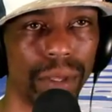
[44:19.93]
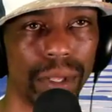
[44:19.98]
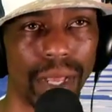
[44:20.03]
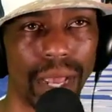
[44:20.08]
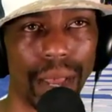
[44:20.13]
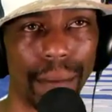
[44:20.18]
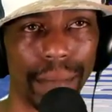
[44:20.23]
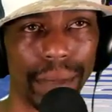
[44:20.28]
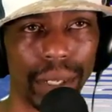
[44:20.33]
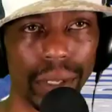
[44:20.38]

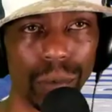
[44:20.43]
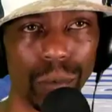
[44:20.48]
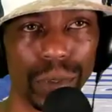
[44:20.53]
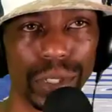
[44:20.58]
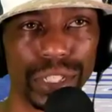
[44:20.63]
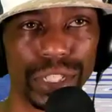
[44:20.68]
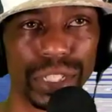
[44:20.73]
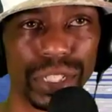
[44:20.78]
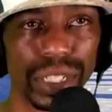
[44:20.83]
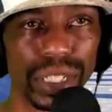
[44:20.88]
I mean, we
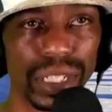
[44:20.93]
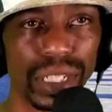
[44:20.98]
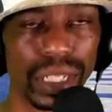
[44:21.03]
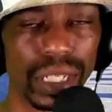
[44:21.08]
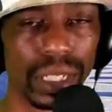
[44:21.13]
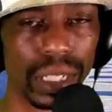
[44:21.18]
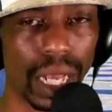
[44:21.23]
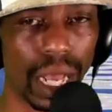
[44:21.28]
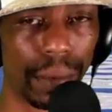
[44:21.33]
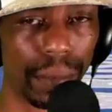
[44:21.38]

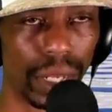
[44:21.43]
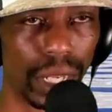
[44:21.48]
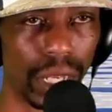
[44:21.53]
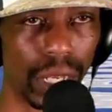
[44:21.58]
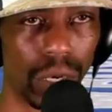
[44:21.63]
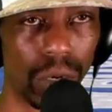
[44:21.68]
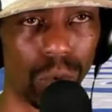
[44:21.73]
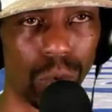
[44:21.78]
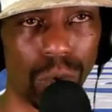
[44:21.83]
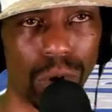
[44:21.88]
should. I mean,
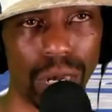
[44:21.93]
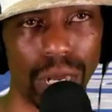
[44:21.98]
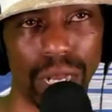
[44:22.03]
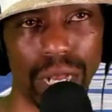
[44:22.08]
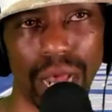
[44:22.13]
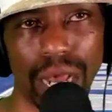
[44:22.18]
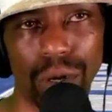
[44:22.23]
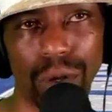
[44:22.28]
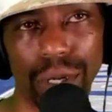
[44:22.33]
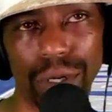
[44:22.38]

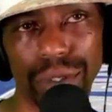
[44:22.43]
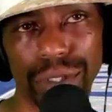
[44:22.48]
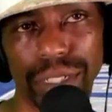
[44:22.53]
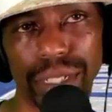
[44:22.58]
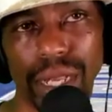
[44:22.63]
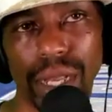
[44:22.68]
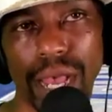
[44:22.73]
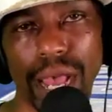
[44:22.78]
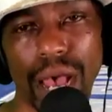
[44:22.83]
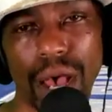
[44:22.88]
I don't
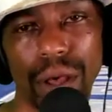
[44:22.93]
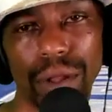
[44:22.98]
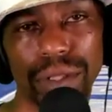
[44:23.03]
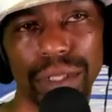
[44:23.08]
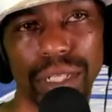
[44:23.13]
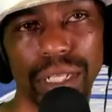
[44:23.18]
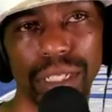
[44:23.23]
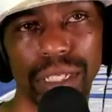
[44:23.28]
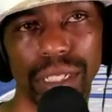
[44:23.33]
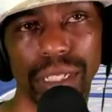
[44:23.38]
understand how
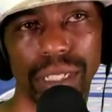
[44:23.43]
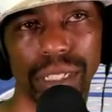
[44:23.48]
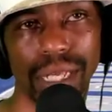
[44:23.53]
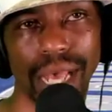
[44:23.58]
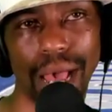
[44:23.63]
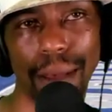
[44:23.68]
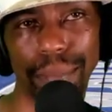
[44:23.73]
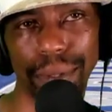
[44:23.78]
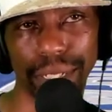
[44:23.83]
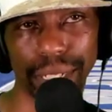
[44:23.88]
this is
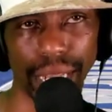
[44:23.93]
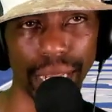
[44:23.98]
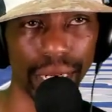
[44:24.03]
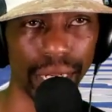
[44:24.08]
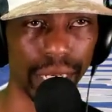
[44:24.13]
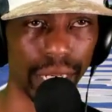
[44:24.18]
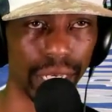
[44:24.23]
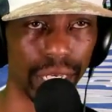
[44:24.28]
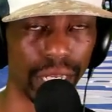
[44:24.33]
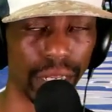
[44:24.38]

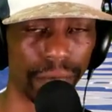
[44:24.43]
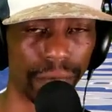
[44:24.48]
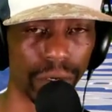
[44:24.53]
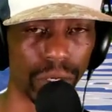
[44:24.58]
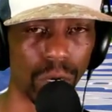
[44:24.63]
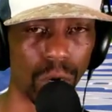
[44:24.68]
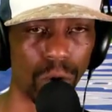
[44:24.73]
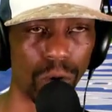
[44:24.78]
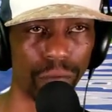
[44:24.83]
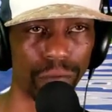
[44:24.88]
complicated and
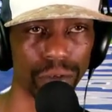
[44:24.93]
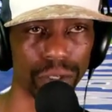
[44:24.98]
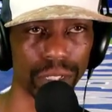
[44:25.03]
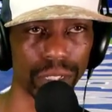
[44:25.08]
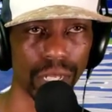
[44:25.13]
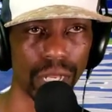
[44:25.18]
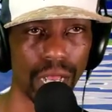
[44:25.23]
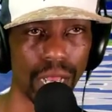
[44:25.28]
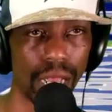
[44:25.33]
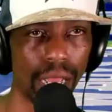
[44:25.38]
difficult for
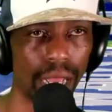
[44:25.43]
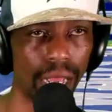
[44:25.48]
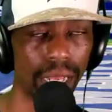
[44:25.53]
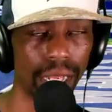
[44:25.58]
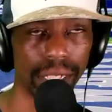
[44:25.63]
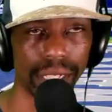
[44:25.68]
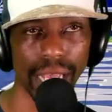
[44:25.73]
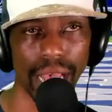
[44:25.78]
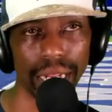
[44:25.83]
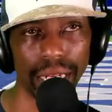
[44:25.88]

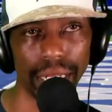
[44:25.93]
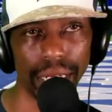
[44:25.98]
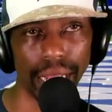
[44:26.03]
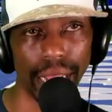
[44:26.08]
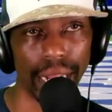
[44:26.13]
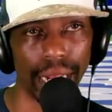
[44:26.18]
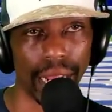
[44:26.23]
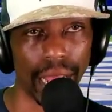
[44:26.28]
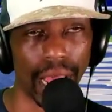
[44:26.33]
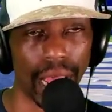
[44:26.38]
Scott
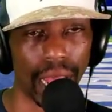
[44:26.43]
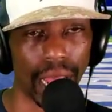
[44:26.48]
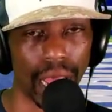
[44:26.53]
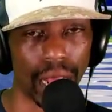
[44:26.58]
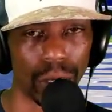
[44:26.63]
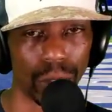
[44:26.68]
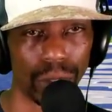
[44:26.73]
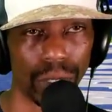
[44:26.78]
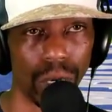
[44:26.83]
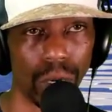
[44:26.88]
Linehan. I
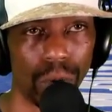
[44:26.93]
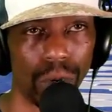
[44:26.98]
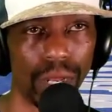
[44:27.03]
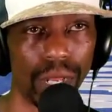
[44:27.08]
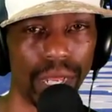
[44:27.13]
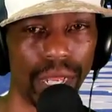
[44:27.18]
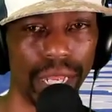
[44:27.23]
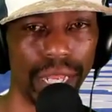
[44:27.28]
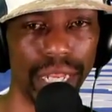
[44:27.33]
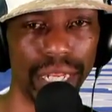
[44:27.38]
don't know.
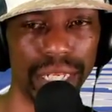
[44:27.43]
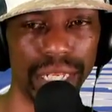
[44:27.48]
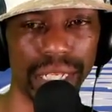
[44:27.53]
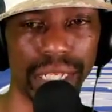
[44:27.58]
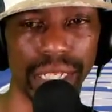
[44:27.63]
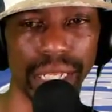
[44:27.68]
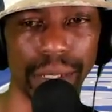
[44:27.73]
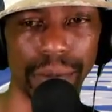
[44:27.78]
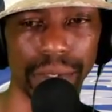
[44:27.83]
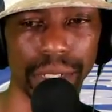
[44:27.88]
It just
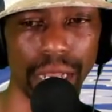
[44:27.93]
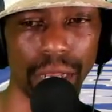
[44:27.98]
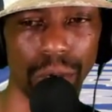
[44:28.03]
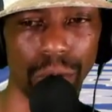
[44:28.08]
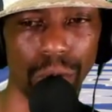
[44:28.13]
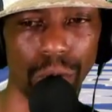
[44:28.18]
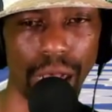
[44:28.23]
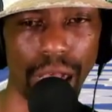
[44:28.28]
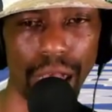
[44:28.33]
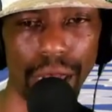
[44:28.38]
seems like,
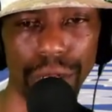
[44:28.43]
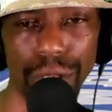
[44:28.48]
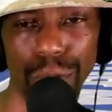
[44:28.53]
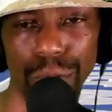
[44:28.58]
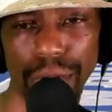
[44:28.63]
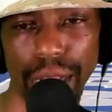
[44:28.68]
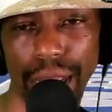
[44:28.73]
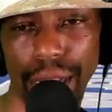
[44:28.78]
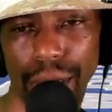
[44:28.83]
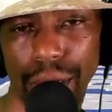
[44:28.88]
how do you
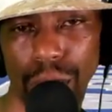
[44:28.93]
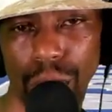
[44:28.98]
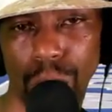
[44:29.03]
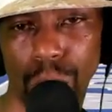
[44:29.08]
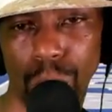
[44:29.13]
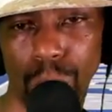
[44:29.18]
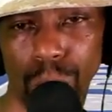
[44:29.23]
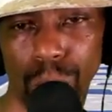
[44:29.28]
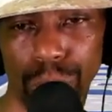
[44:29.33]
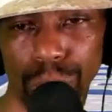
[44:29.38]
not
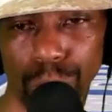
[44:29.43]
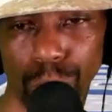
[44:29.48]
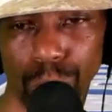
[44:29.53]
know?